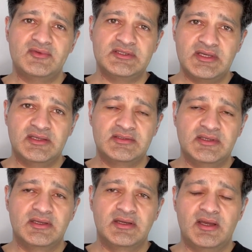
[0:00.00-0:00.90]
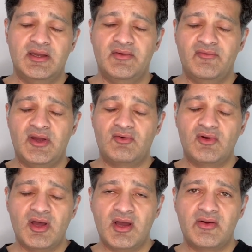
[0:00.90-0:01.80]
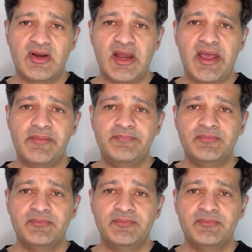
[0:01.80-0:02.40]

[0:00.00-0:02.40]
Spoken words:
detecting viral RNA.